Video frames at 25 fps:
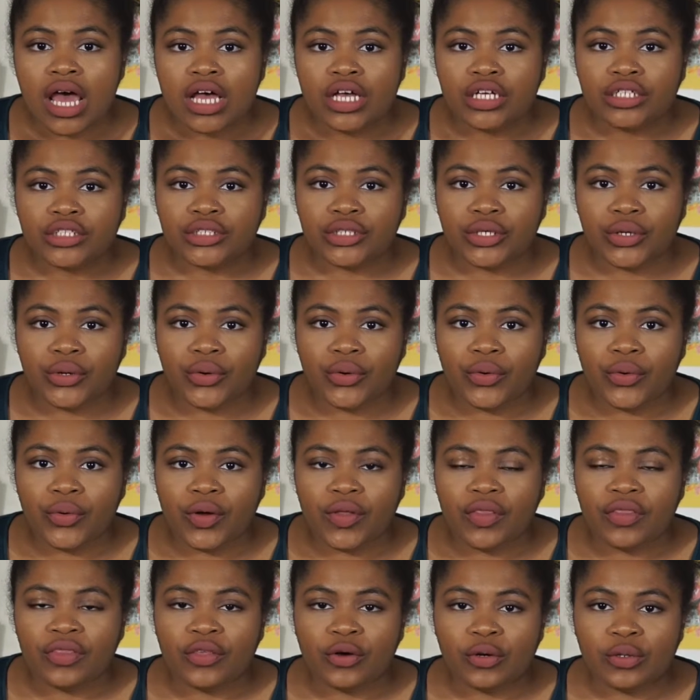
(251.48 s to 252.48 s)

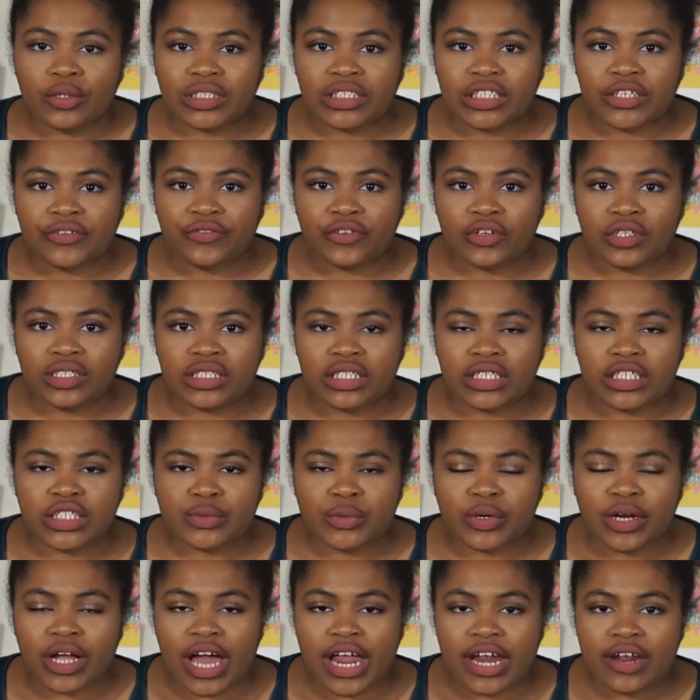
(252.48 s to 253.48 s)
So those
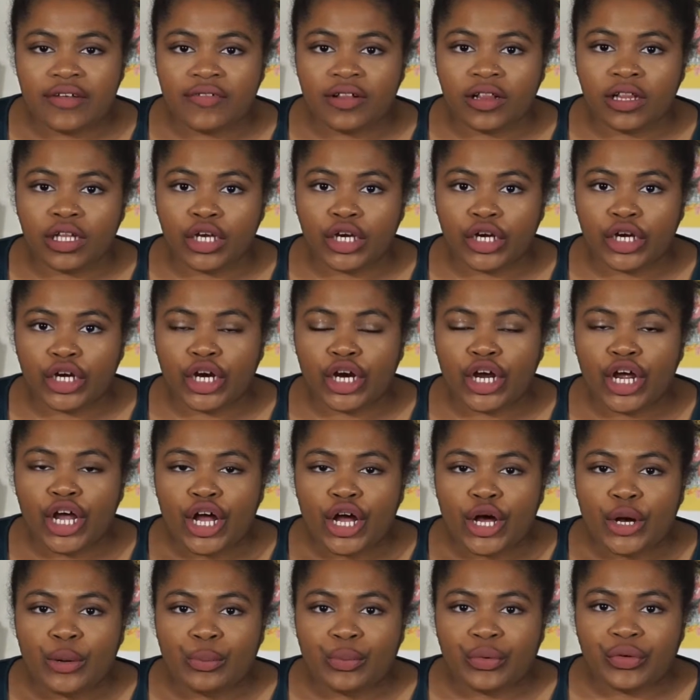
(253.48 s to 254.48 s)
differences were kind of
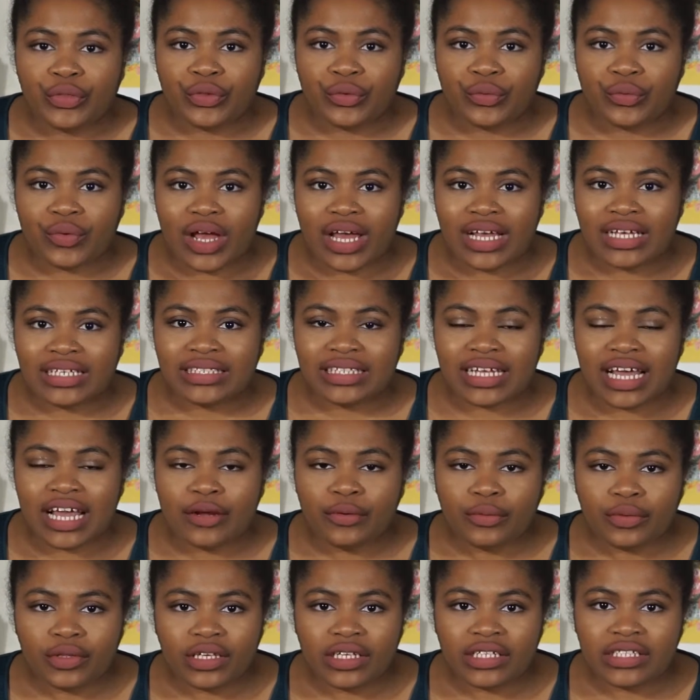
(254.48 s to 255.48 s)
clear, but the rest,
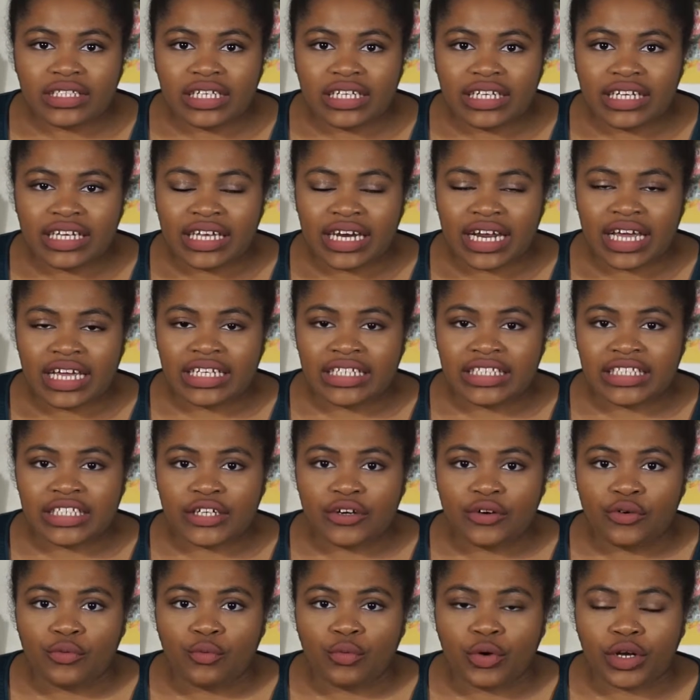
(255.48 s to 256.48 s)
I really didn't get an
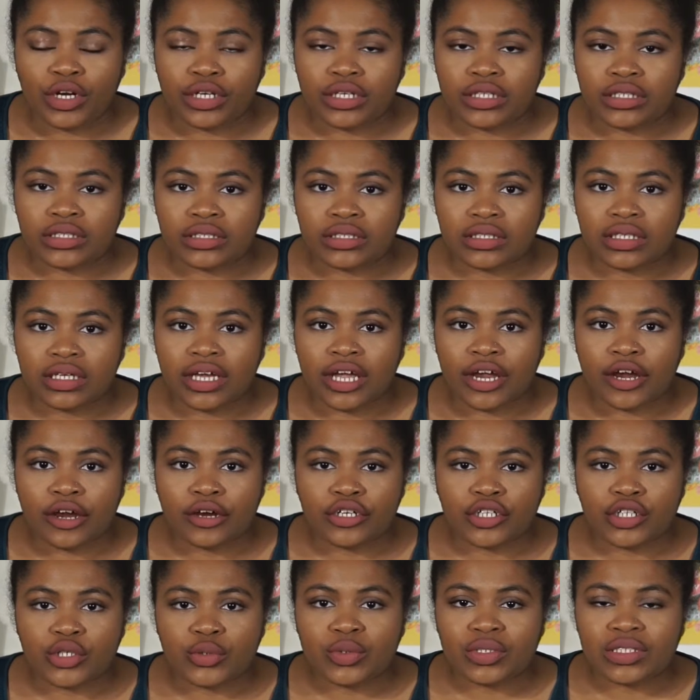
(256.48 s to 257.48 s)
idea of what his
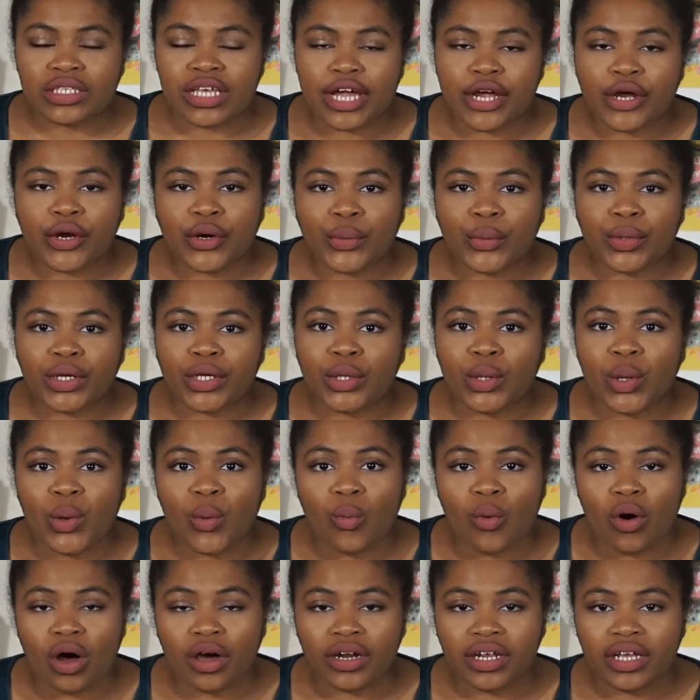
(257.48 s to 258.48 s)
character was like or what he
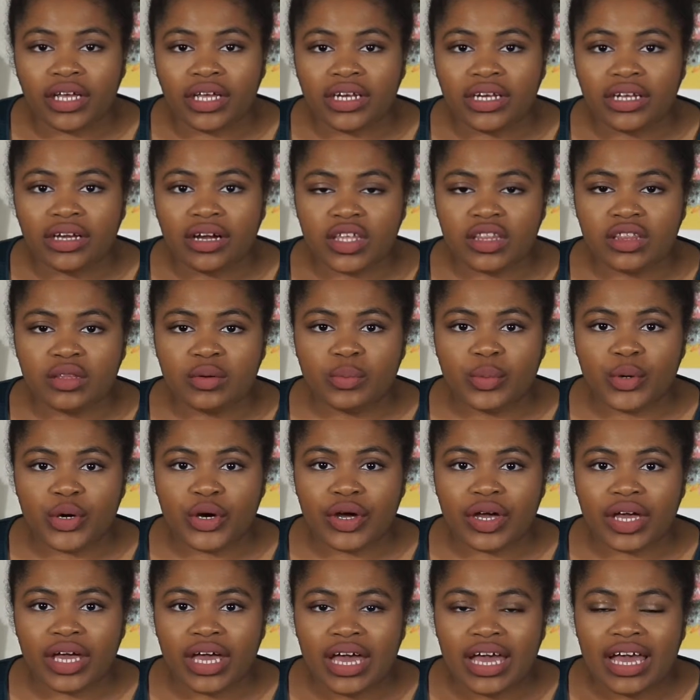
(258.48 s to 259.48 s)
wanted in the
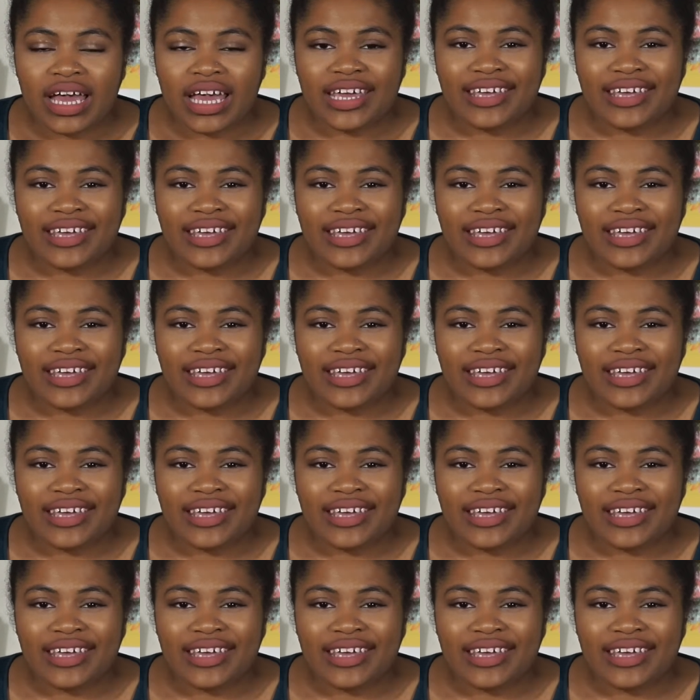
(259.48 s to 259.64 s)
book.